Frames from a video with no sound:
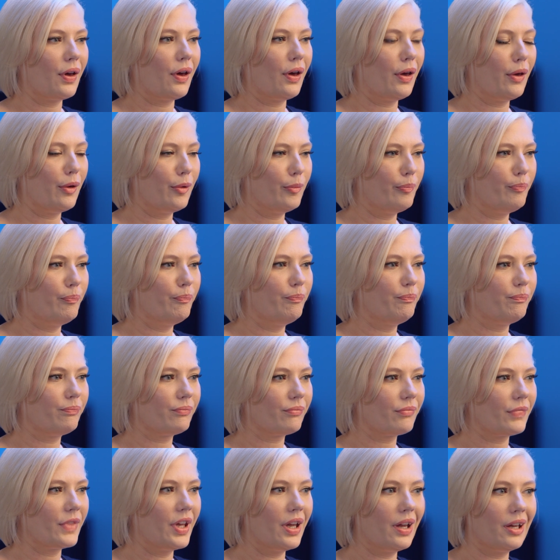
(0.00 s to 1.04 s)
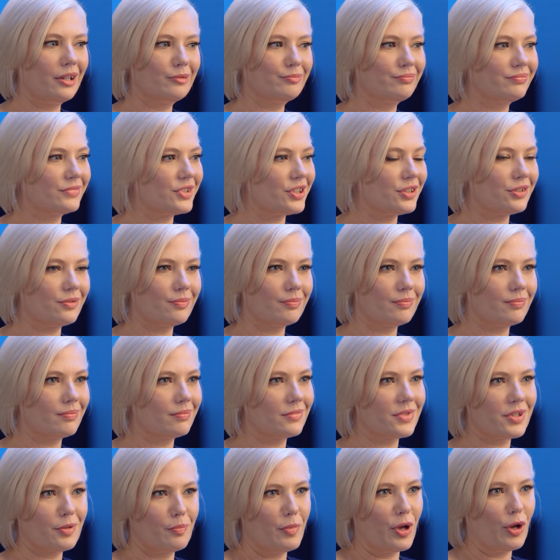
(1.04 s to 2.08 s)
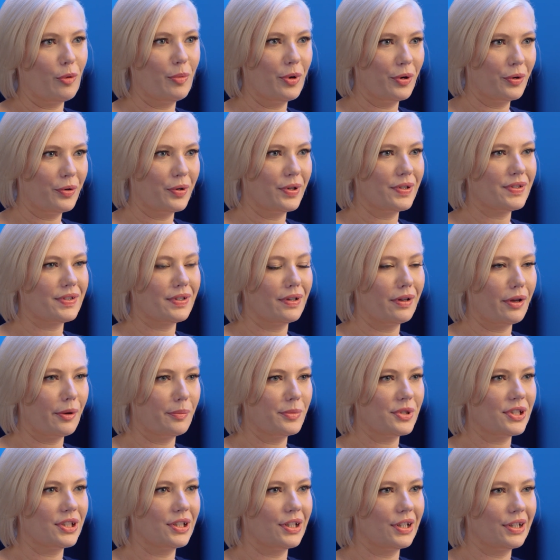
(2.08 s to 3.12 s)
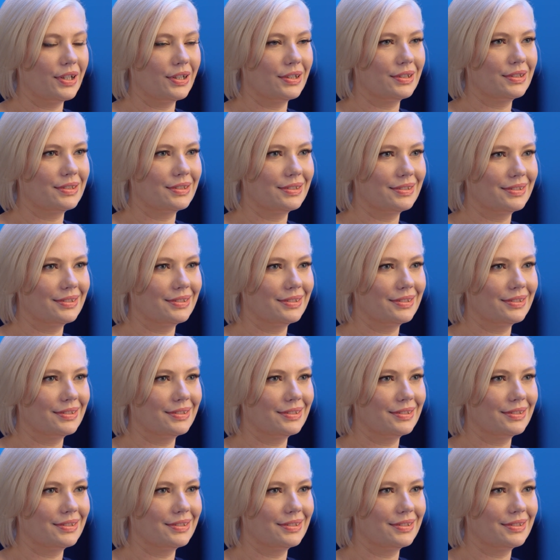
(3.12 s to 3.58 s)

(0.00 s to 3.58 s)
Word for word: Yeah, just some elbow grease and gumption, I guess.